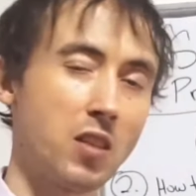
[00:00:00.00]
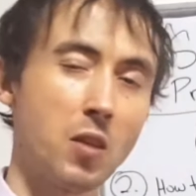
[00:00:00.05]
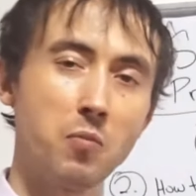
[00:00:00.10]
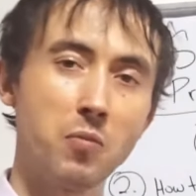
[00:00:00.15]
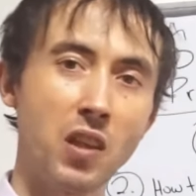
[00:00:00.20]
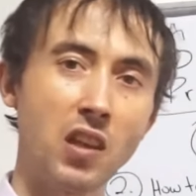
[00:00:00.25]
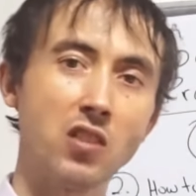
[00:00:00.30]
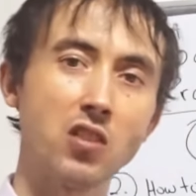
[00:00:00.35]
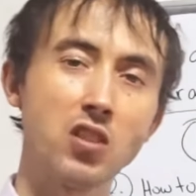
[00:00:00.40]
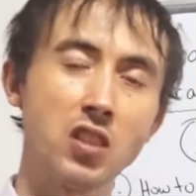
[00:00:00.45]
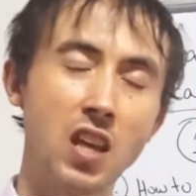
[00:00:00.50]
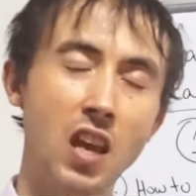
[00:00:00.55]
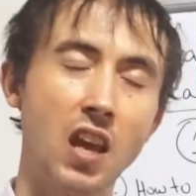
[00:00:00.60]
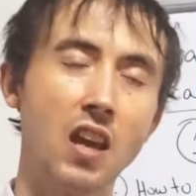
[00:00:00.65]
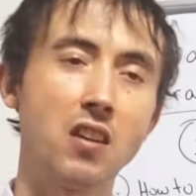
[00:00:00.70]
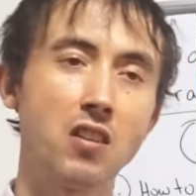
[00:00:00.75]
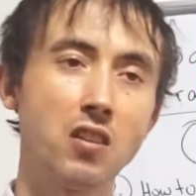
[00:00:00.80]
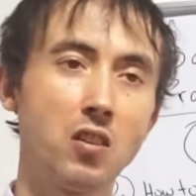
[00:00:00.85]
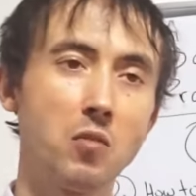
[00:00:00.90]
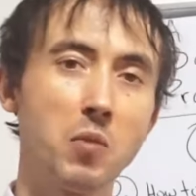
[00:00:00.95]
Some things you
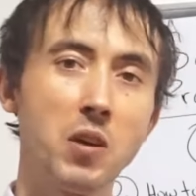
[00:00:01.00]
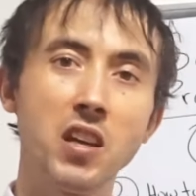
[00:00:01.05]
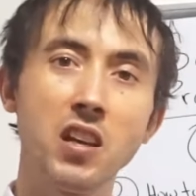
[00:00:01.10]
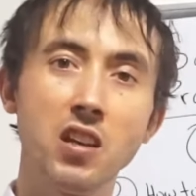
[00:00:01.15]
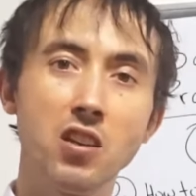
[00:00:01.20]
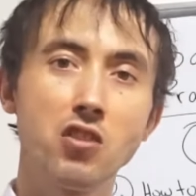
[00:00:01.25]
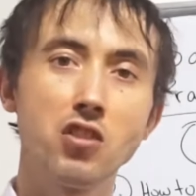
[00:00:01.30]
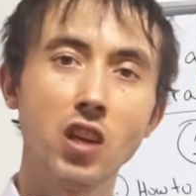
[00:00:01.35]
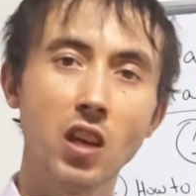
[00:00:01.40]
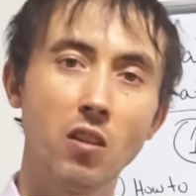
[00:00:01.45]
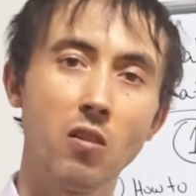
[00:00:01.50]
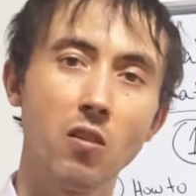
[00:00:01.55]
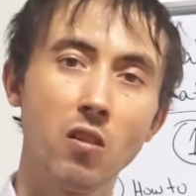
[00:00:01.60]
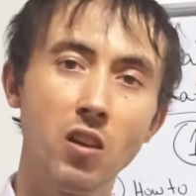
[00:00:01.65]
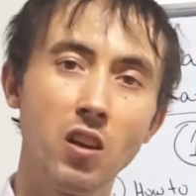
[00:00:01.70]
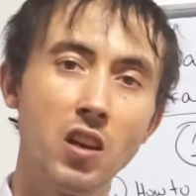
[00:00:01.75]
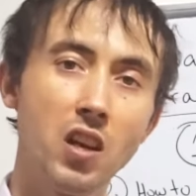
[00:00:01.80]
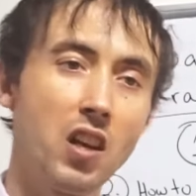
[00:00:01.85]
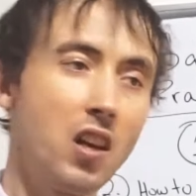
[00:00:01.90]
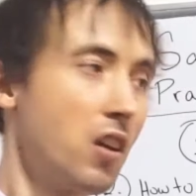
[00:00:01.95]
can't do, but in
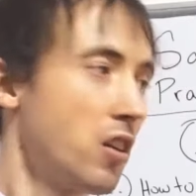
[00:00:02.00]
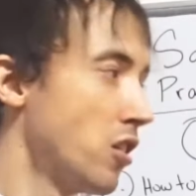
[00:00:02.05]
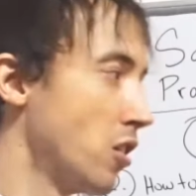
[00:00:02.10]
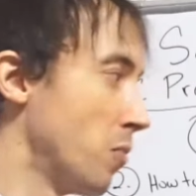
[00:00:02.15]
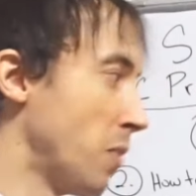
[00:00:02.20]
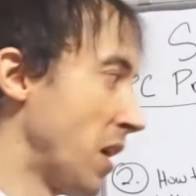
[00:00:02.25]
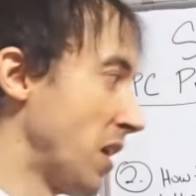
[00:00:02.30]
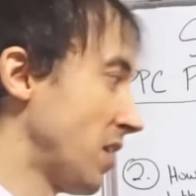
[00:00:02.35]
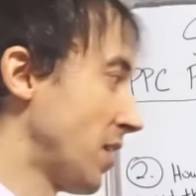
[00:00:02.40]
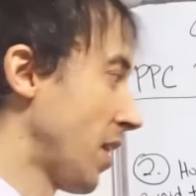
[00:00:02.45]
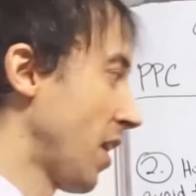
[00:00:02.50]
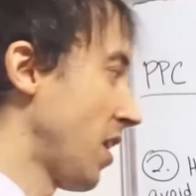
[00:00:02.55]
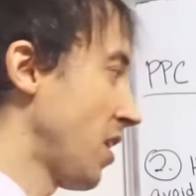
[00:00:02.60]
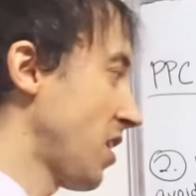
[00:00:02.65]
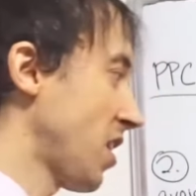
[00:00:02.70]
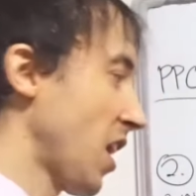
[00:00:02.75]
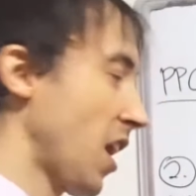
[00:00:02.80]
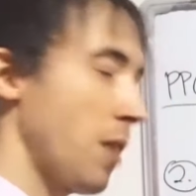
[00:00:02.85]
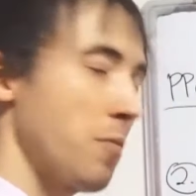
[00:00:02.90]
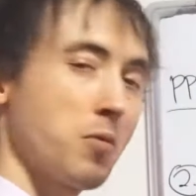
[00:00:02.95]
general, you'll make
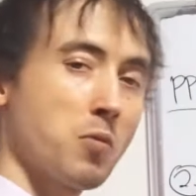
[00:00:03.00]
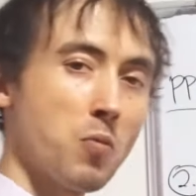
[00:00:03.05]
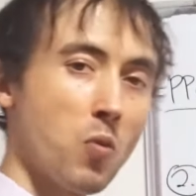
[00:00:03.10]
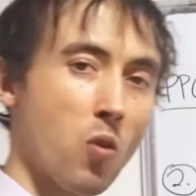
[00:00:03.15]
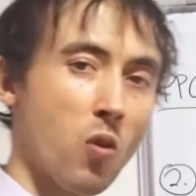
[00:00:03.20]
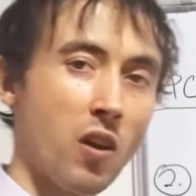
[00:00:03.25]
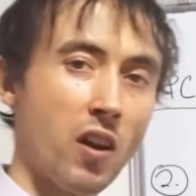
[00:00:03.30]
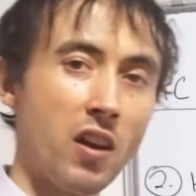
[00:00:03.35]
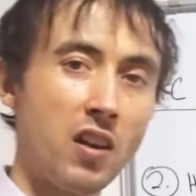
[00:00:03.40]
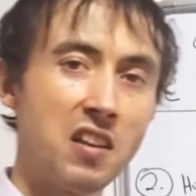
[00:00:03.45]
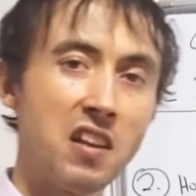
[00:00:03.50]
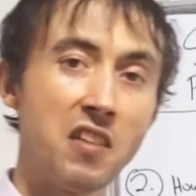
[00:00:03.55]
ten times more.